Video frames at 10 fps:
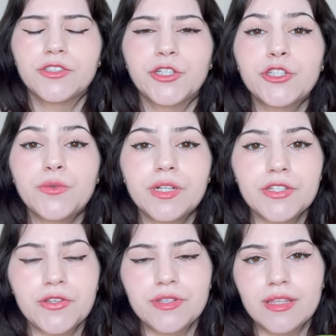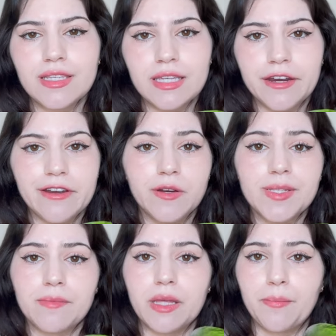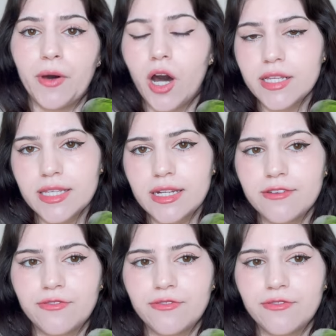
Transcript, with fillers: So you do want to associate this carrier with something positive.